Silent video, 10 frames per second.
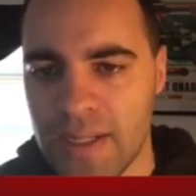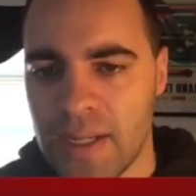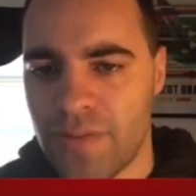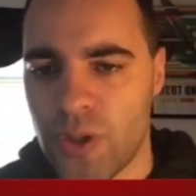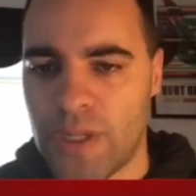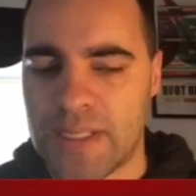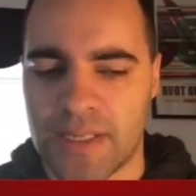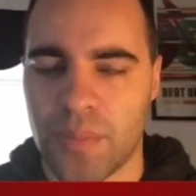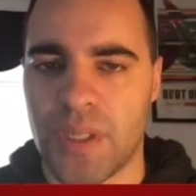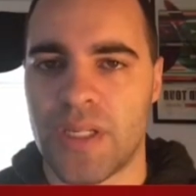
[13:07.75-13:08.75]
Fury is going
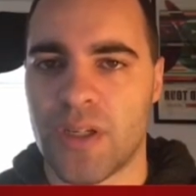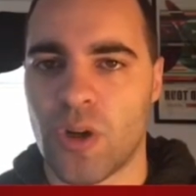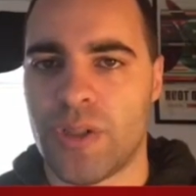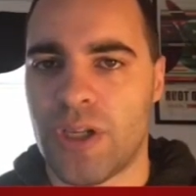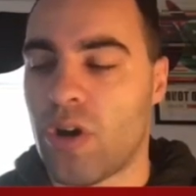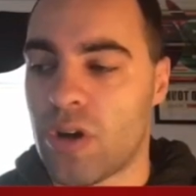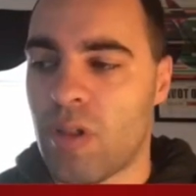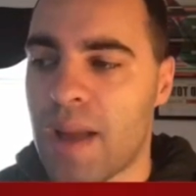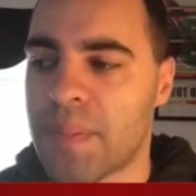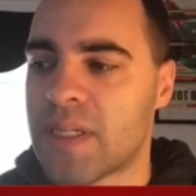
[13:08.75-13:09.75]
to be going the yard a
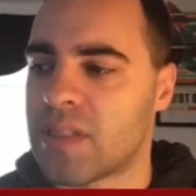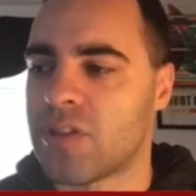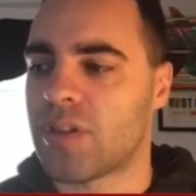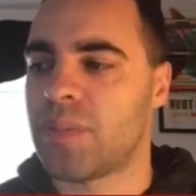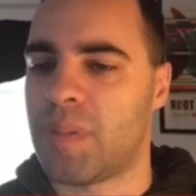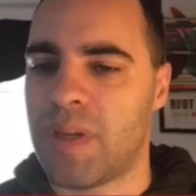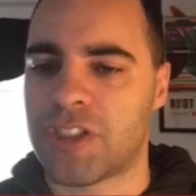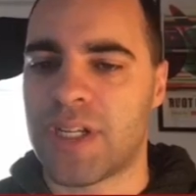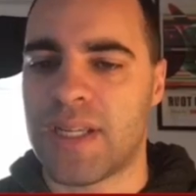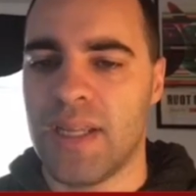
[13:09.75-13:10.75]
lot because you're going to be
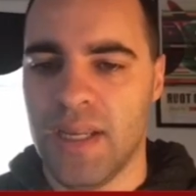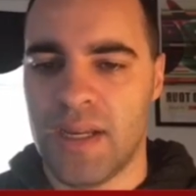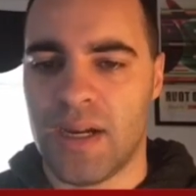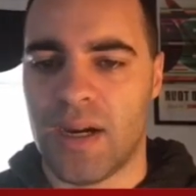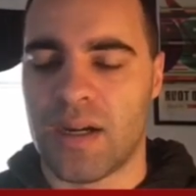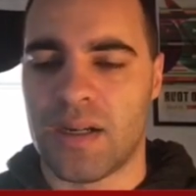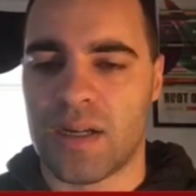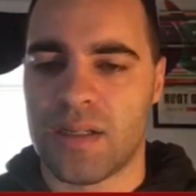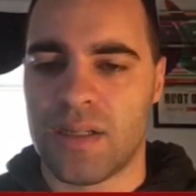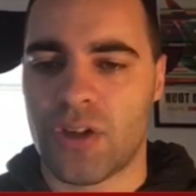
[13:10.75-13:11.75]
pitching,
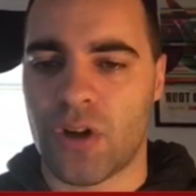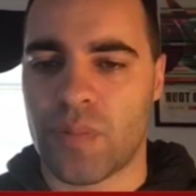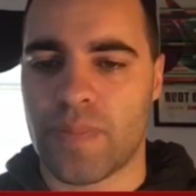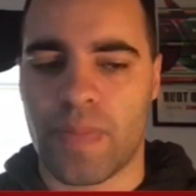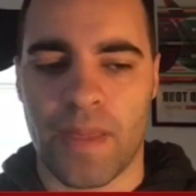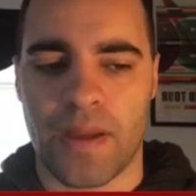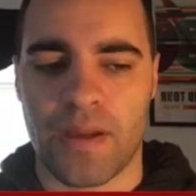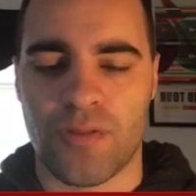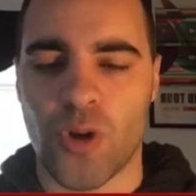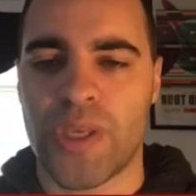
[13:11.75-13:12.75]

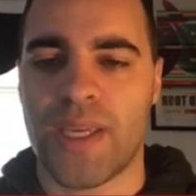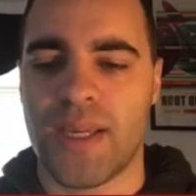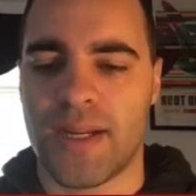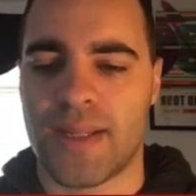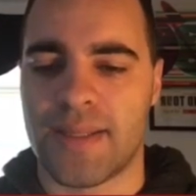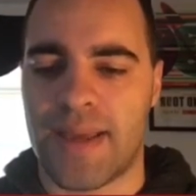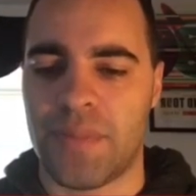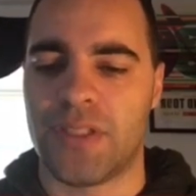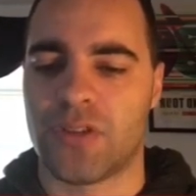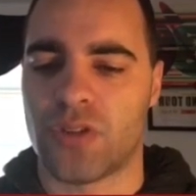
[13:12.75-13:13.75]
evoking it, and then that
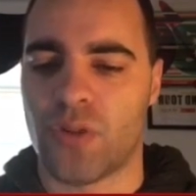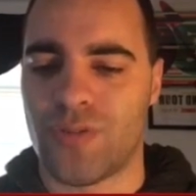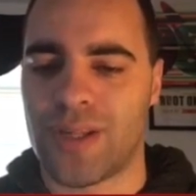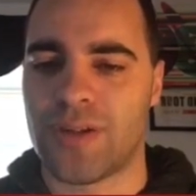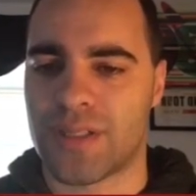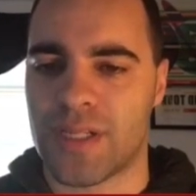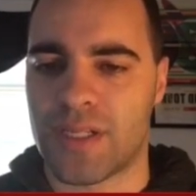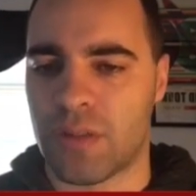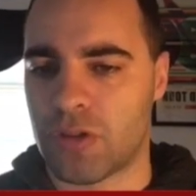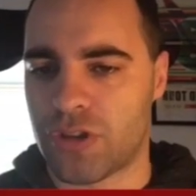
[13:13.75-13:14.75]
means your Soulflayer is going to get
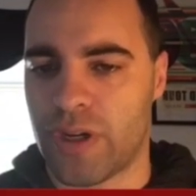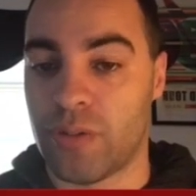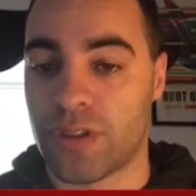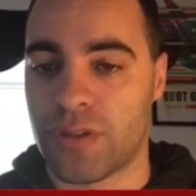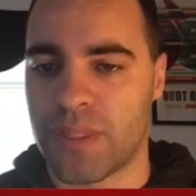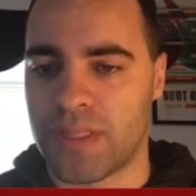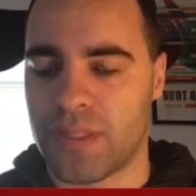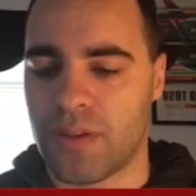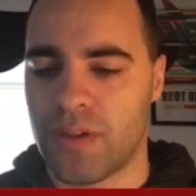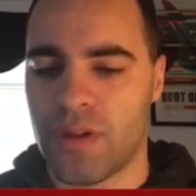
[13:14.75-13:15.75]
Double Strike, which is a big
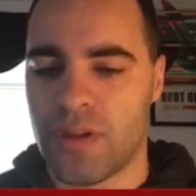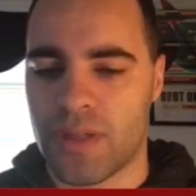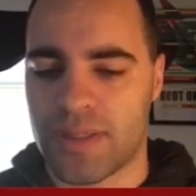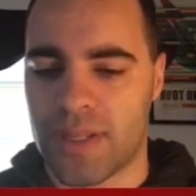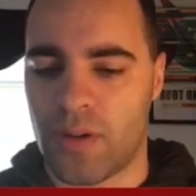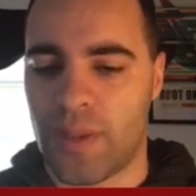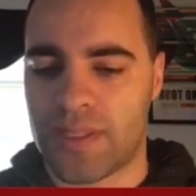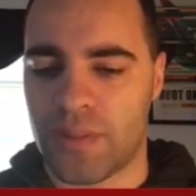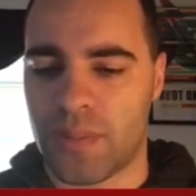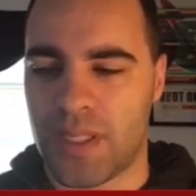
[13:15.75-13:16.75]
deal, because
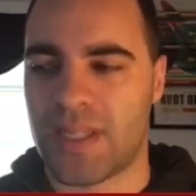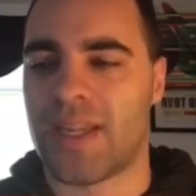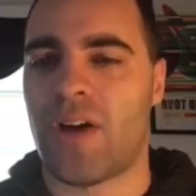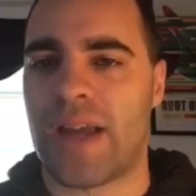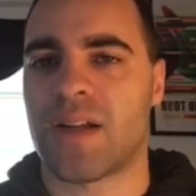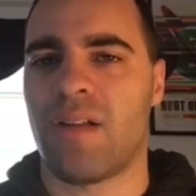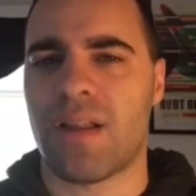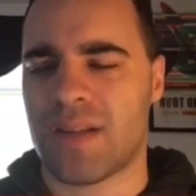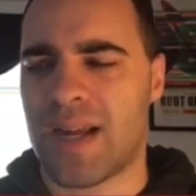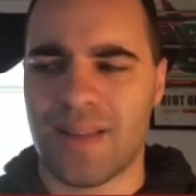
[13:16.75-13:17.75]
it'll act a
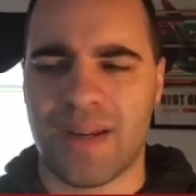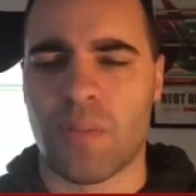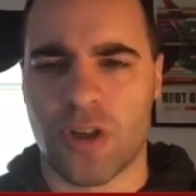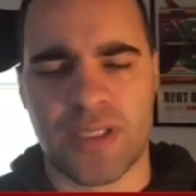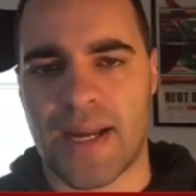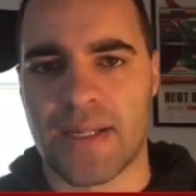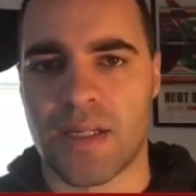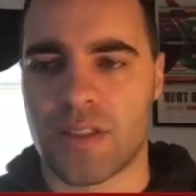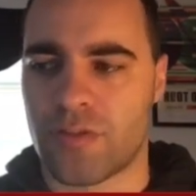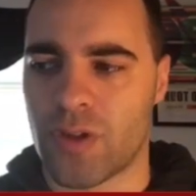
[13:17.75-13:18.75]
lot kind of like a Murktide
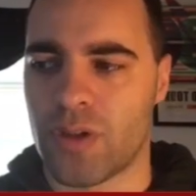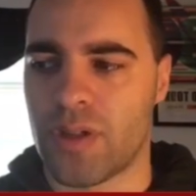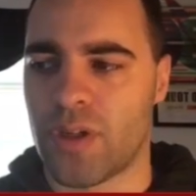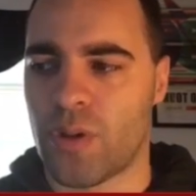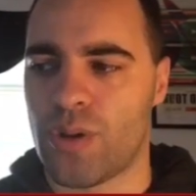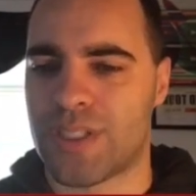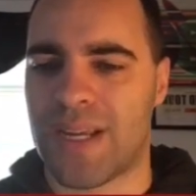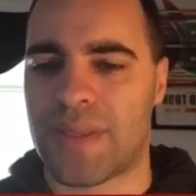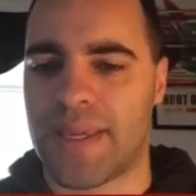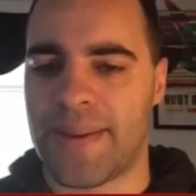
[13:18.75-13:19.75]
does for closing
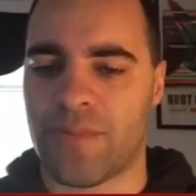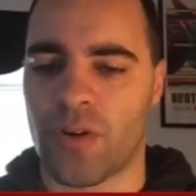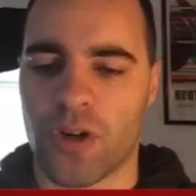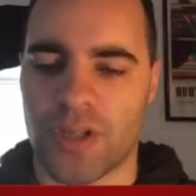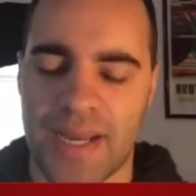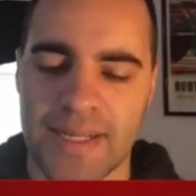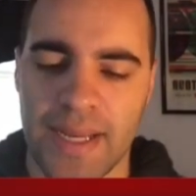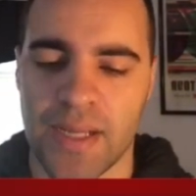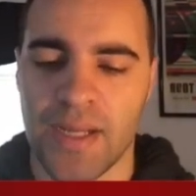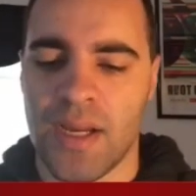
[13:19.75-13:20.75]
out the game for a Murktide deck.